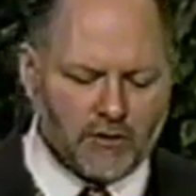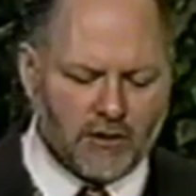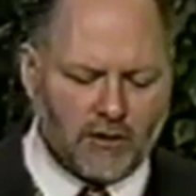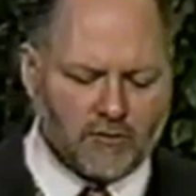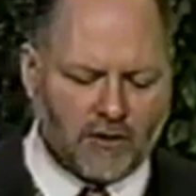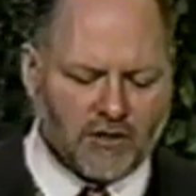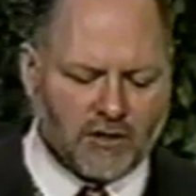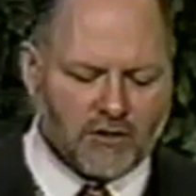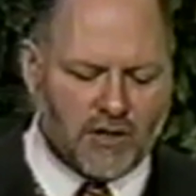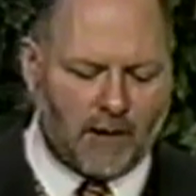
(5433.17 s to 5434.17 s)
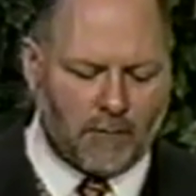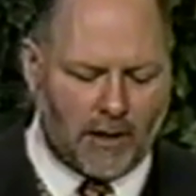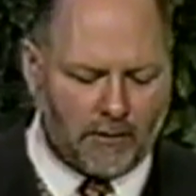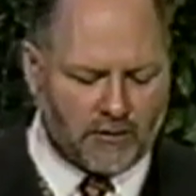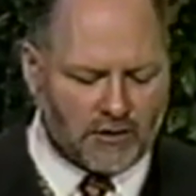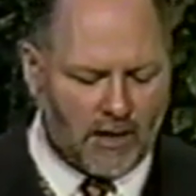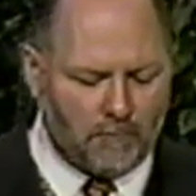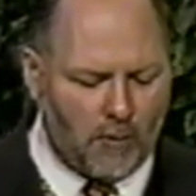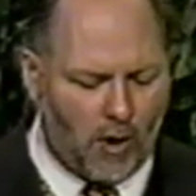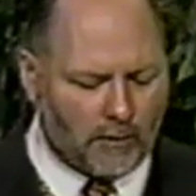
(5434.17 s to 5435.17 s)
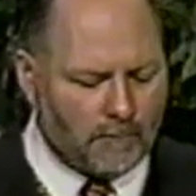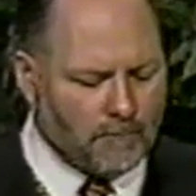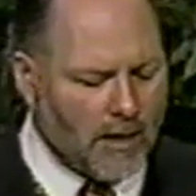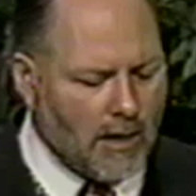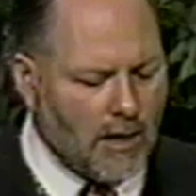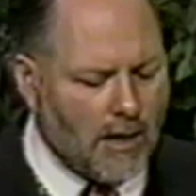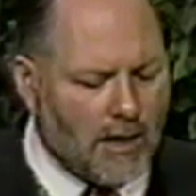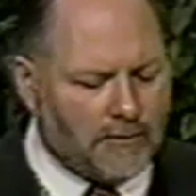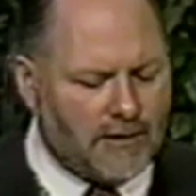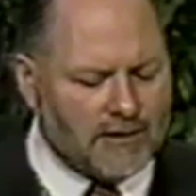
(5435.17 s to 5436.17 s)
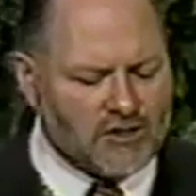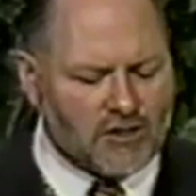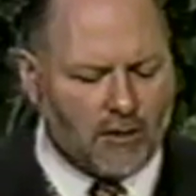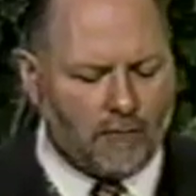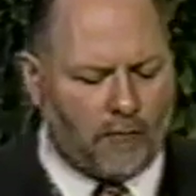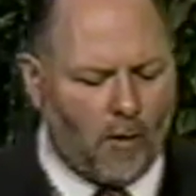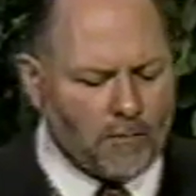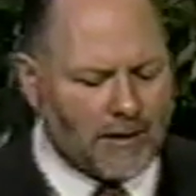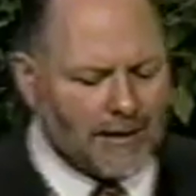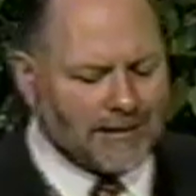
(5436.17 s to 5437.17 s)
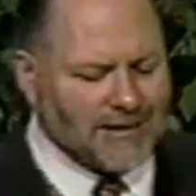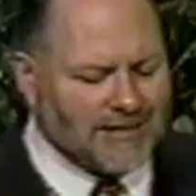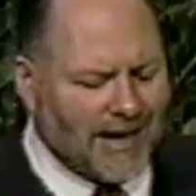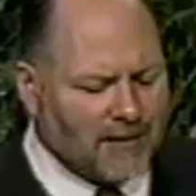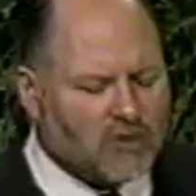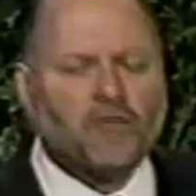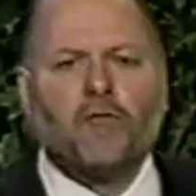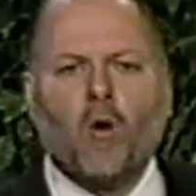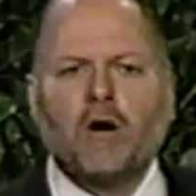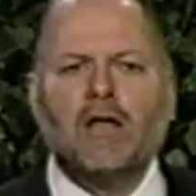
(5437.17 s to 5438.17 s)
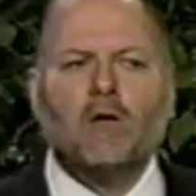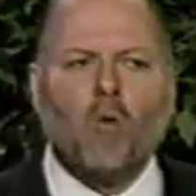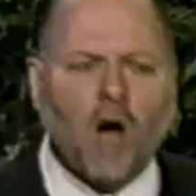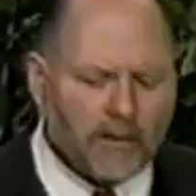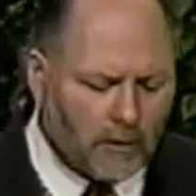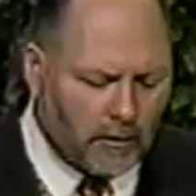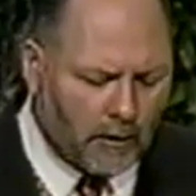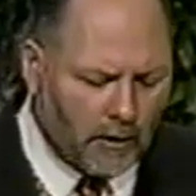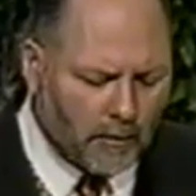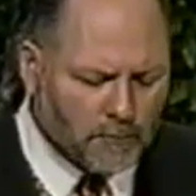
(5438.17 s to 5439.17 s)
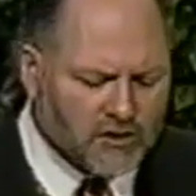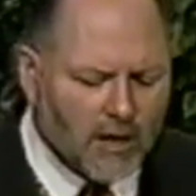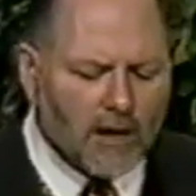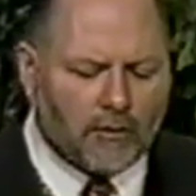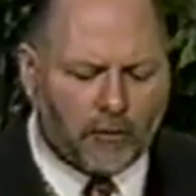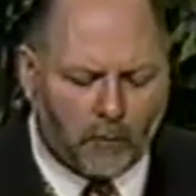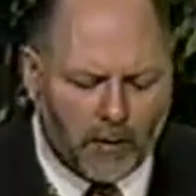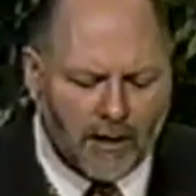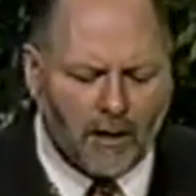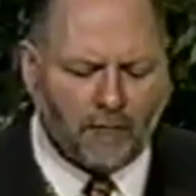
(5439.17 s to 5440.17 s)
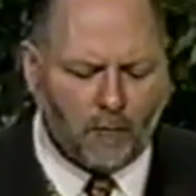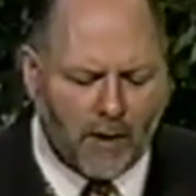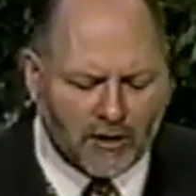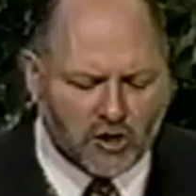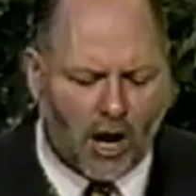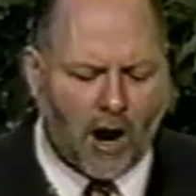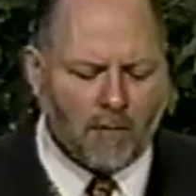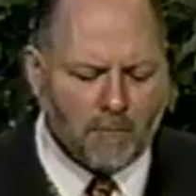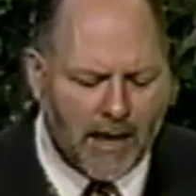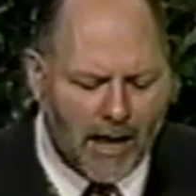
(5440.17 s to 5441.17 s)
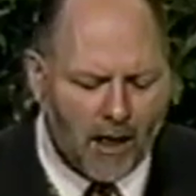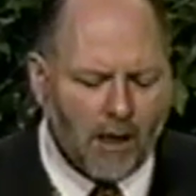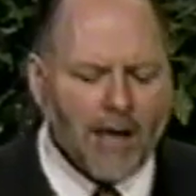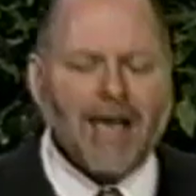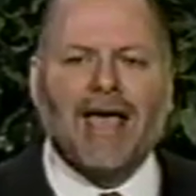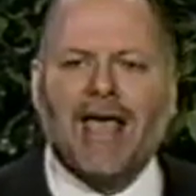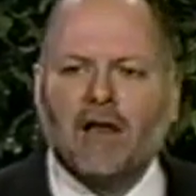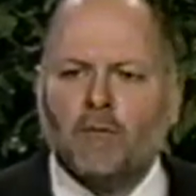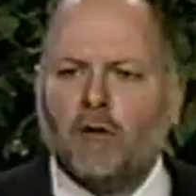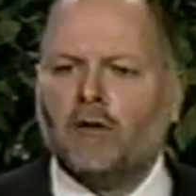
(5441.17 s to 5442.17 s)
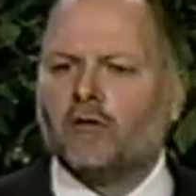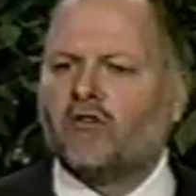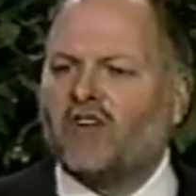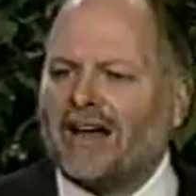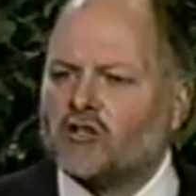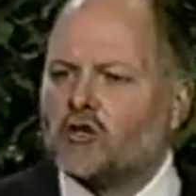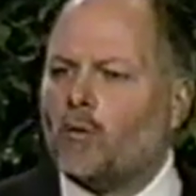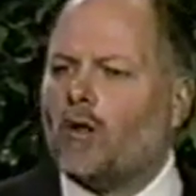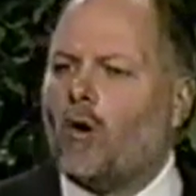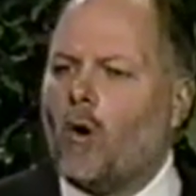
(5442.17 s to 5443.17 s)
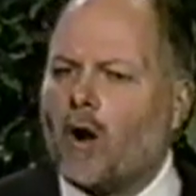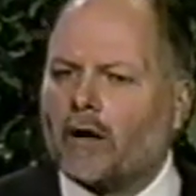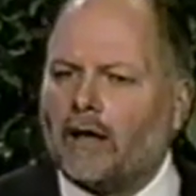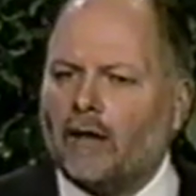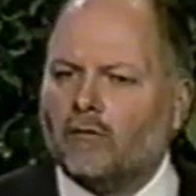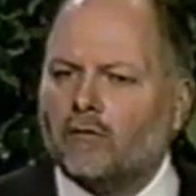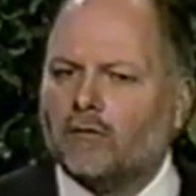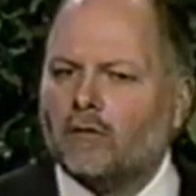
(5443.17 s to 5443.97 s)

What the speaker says: Here's an interesting statement out of the same book. This formula contains 41 herbs, 3 of which are male animal sexual organs.